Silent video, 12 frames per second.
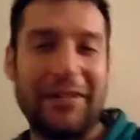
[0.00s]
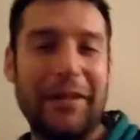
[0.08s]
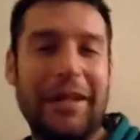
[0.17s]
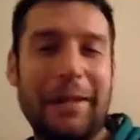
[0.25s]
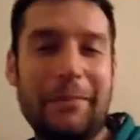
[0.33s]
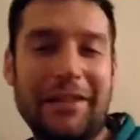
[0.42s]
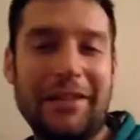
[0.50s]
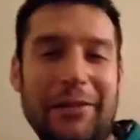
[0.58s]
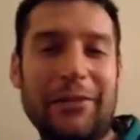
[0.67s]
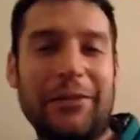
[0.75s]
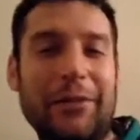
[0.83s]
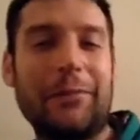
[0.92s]
gonna keep it to
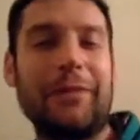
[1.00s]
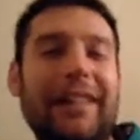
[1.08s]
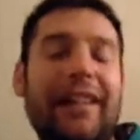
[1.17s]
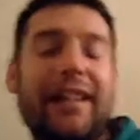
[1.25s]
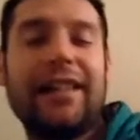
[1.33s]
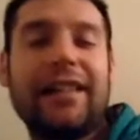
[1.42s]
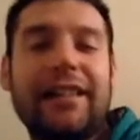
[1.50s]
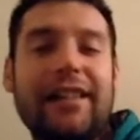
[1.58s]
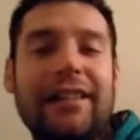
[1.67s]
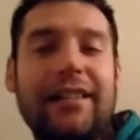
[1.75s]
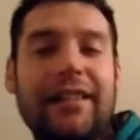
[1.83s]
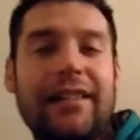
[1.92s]
YouTube.
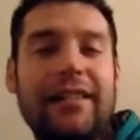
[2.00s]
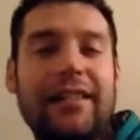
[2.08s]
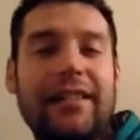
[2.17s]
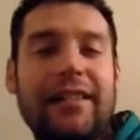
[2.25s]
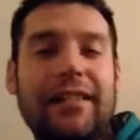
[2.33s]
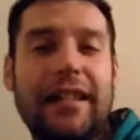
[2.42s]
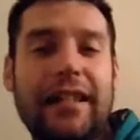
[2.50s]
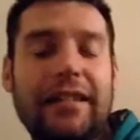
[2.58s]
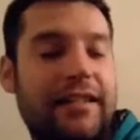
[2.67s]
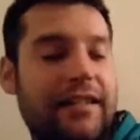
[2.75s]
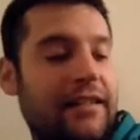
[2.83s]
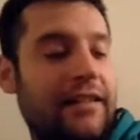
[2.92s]
And
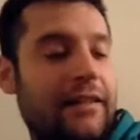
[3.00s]
that's